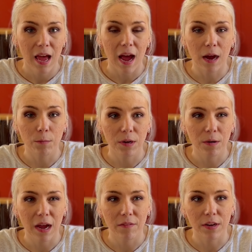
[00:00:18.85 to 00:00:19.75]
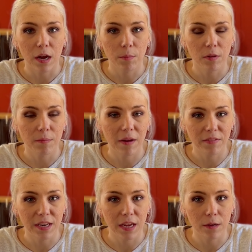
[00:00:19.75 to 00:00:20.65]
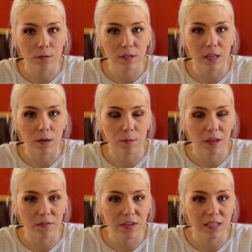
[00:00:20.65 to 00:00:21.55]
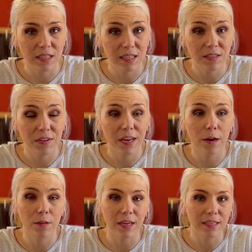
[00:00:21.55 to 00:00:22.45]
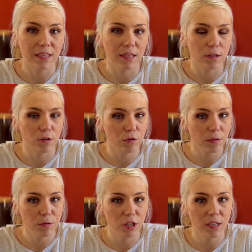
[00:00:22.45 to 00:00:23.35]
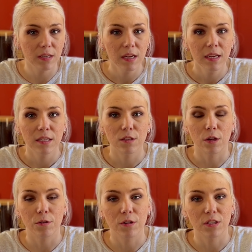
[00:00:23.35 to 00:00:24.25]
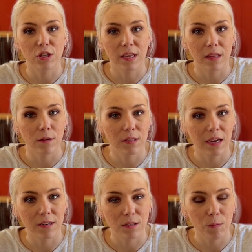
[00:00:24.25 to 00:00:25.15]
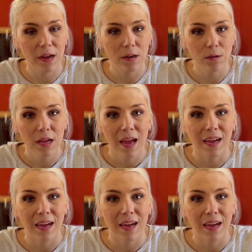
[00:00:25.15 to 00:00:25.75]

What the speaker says: I will have a couple of my videos that are relevant to this video linked in the description, so you can check those out as well.